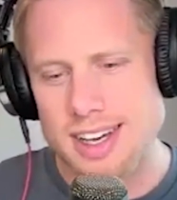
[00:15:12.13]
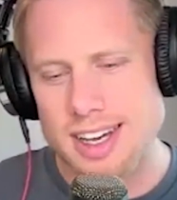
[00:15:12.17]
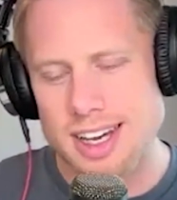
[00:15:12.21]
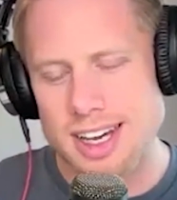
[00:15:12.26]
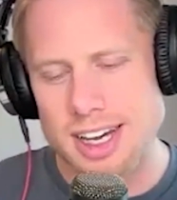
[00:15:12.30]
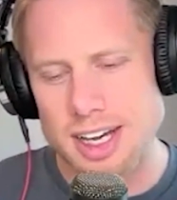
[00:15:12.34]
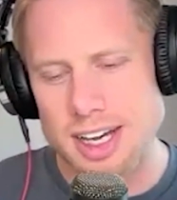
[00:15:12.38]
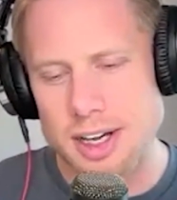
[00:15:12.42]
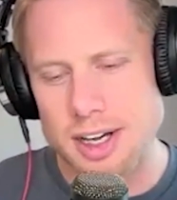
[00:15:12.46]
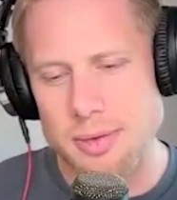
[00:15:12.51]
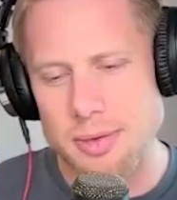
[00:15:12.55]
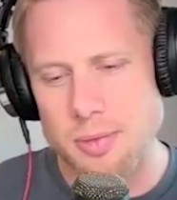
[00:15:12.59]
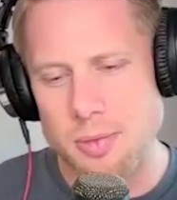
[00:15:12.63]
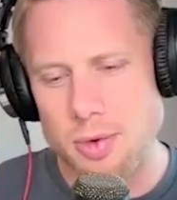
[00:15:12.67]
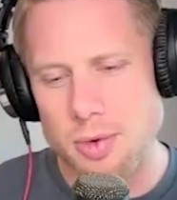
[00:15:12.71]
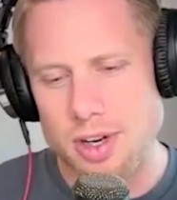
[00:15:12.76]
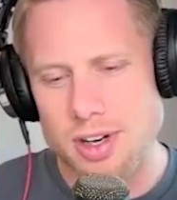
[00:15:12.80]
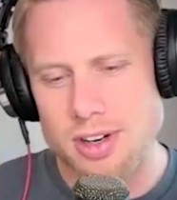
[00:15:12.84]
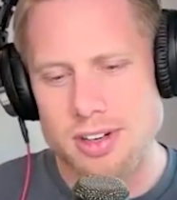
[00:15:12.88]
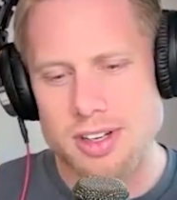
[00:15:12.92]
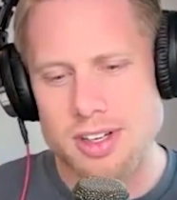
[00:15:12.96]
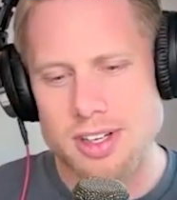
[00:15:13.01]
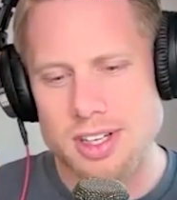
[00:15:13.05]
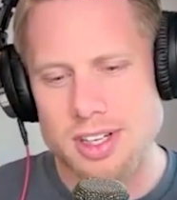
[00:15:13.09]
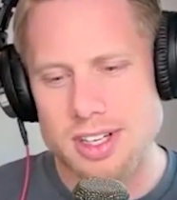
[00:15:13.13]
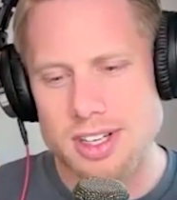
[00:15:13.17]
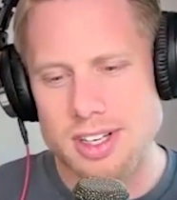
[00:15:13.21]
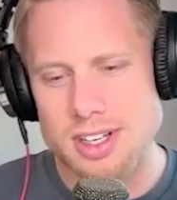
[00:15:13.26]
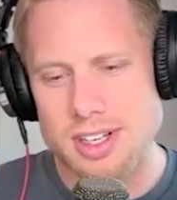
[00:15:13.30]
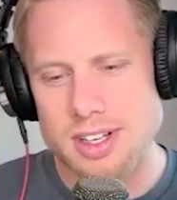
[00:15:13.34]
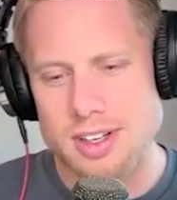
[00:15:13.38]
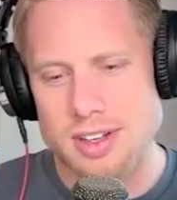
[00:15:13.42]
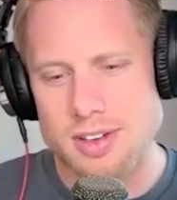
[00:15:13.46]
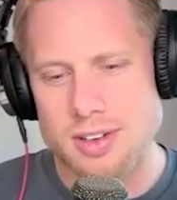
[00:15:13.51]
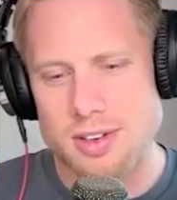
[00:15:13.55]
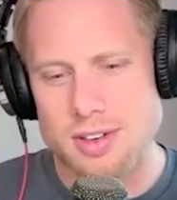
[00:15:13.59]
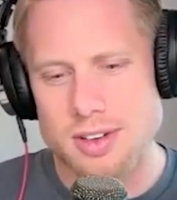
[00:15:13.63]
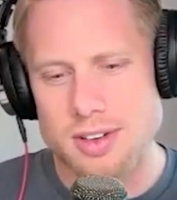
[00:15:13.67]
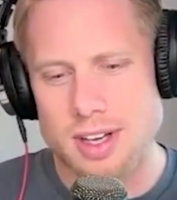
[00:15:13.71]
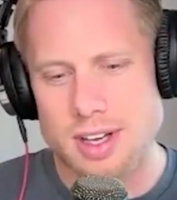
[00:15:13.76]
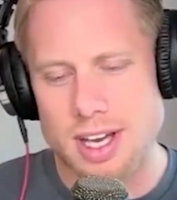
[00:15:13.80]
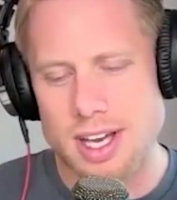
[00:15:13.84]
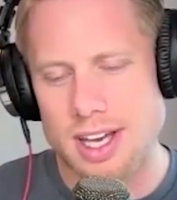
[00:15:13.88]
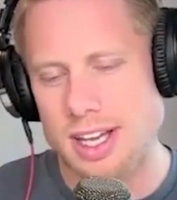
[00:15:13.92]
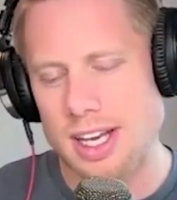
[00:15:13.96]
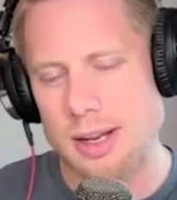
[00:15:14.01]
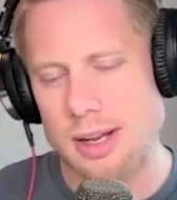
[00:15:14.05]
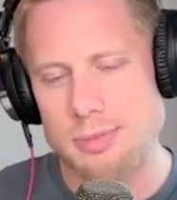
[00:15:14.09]
Um, what are,
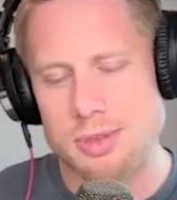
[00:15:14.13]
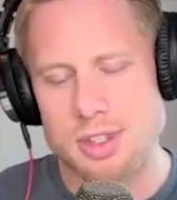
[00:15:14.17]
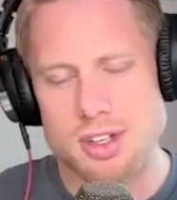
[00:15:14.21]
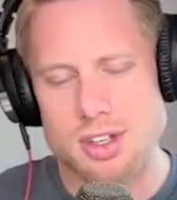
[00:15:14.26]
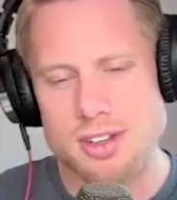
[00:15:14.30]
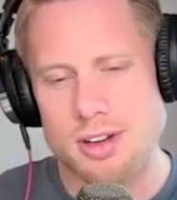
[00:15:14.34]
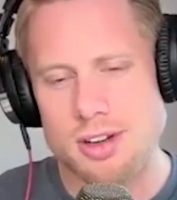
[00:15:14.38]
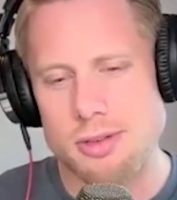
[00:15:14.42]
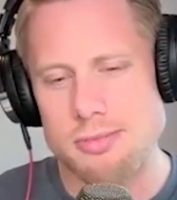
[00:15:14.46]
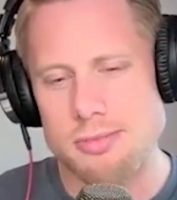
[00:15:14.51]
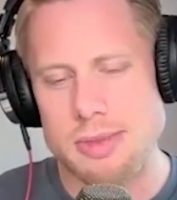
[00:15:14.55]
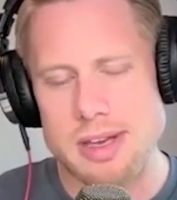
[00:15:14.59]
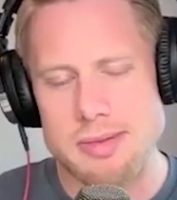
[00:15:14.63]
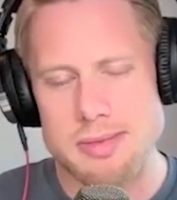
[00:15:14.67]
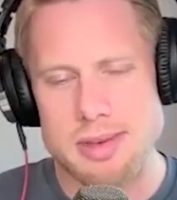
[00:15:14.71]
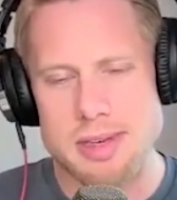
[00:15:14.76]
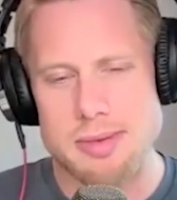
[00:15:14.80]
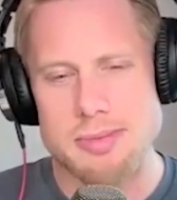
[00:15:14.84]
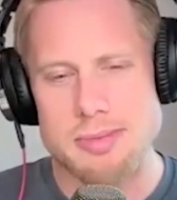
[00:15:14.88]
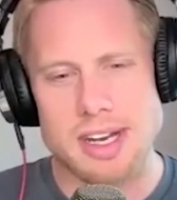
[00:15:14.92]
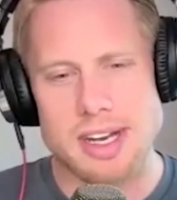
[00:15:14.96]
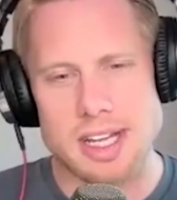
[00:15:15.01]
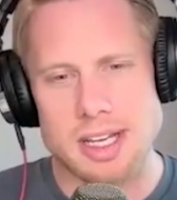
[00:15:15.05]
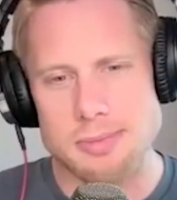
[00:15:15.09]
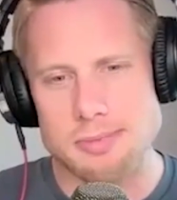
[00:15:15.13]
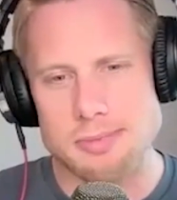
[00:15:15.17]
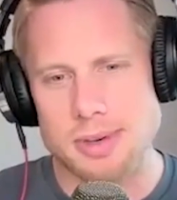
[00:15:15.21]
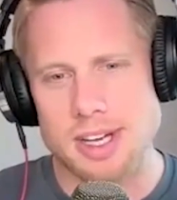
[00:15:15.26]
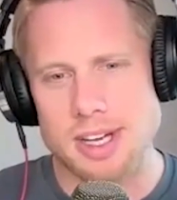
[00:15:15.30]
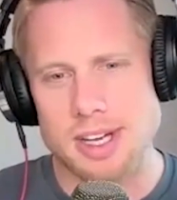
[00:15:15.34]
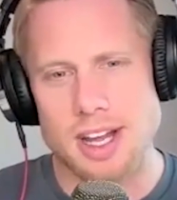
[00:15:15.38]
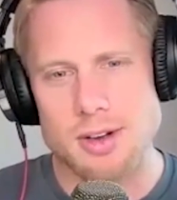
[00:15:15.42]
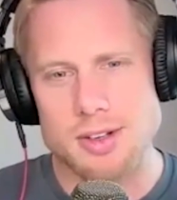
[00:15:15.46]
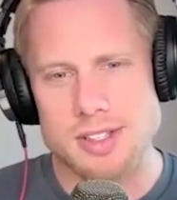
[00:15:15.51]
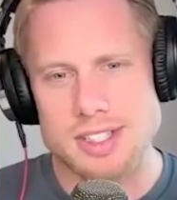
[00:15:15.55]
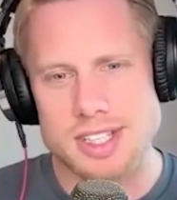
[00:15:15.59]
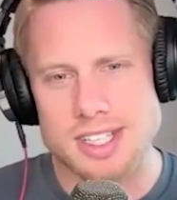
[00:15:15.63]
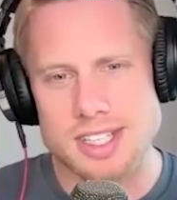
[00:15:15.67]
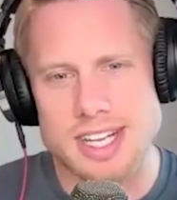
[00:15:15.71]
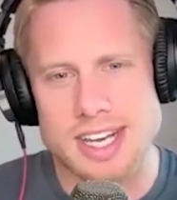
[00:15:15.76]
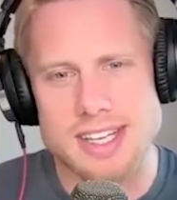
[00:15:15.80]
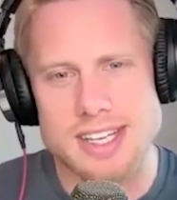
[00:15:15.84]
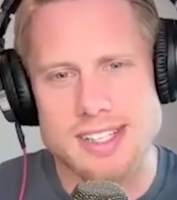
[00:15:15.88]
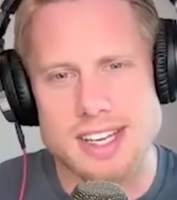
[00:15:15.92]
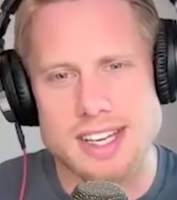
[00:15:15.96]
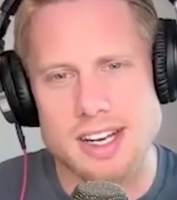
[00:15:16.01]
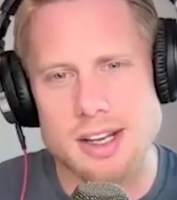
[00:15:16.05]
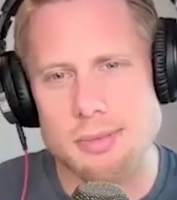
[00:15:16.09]
ah, and I'm sure there may be many, but I always like to
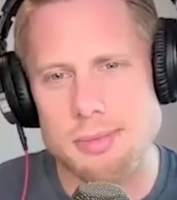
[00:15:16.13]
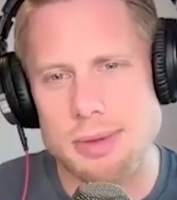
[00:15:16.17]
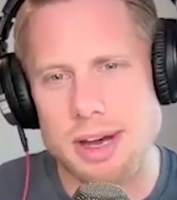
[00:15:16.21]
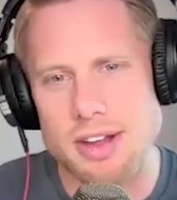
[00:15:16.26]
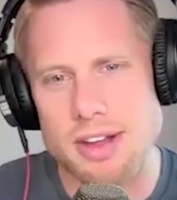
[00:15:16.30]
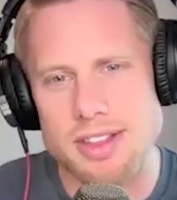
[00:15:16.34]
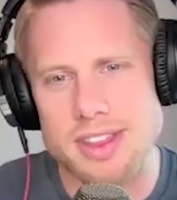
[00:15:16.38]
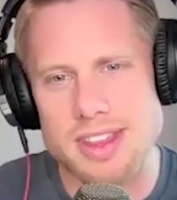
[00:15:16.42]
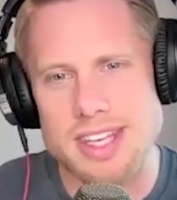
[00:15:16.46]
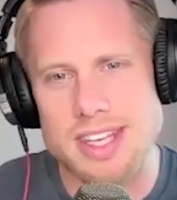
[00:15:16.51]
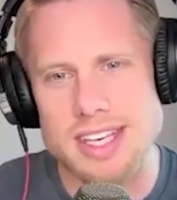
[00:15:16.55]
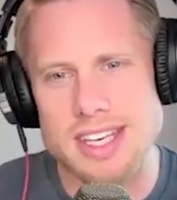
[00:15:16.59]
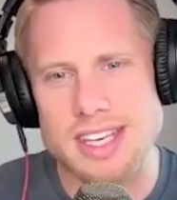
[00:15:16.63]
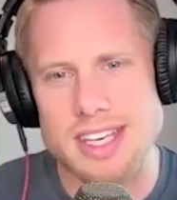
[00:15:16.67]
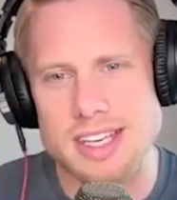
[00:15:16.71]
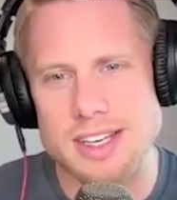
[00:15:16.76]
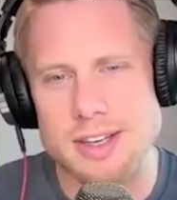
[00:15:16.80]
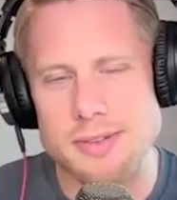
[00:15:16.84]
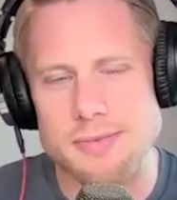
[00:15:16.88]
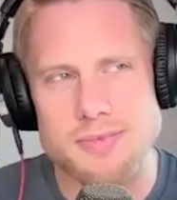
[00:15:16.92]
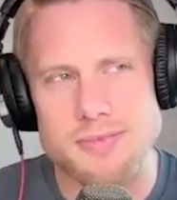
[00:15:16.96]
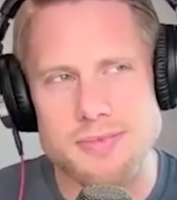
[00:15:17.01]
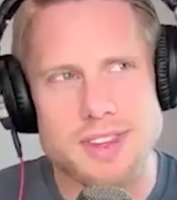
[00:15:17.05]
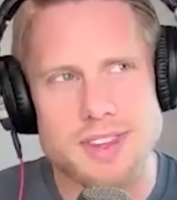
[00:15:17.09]
ask kind of about the